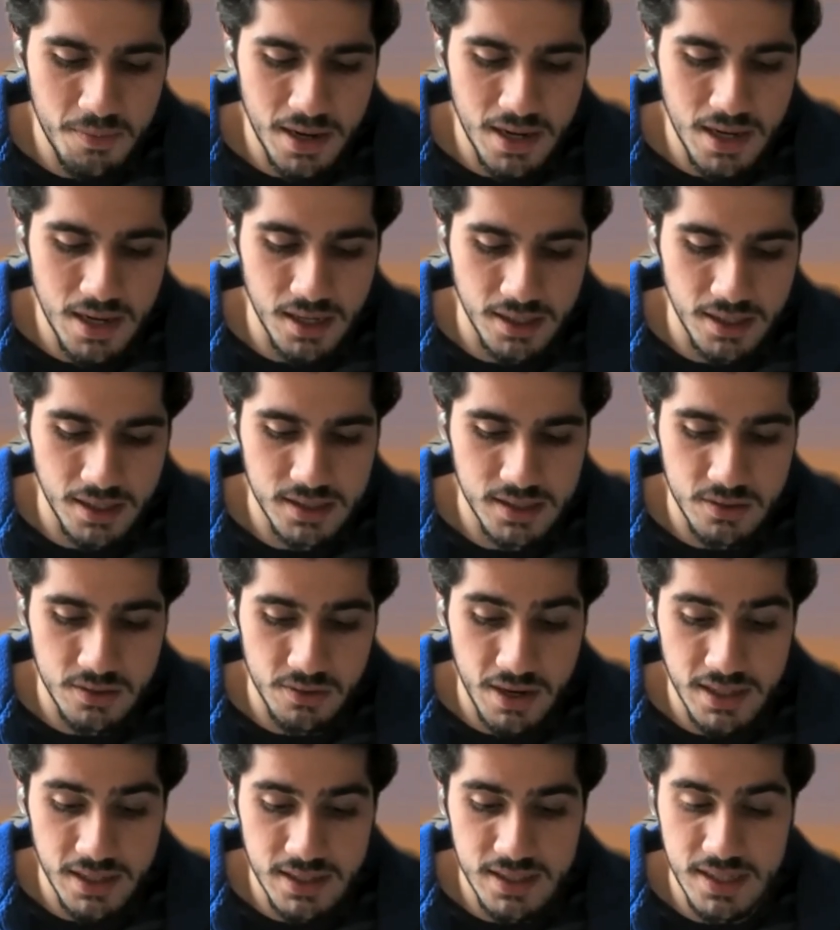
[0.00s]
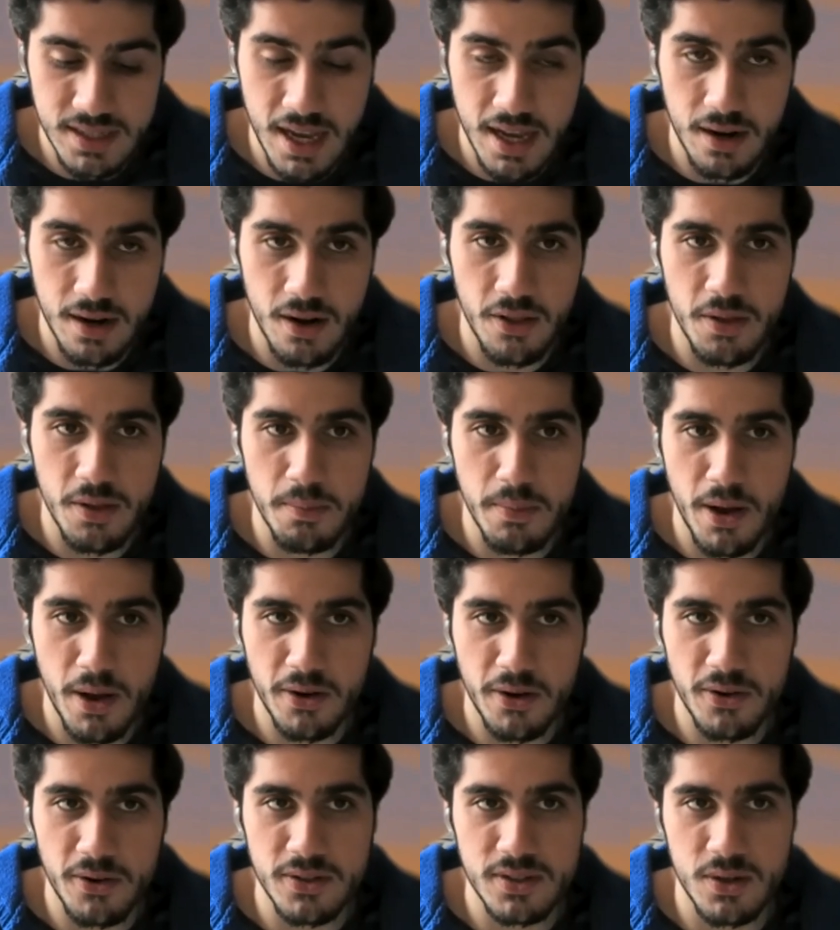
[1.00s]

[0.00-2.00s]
many constraints set on the model.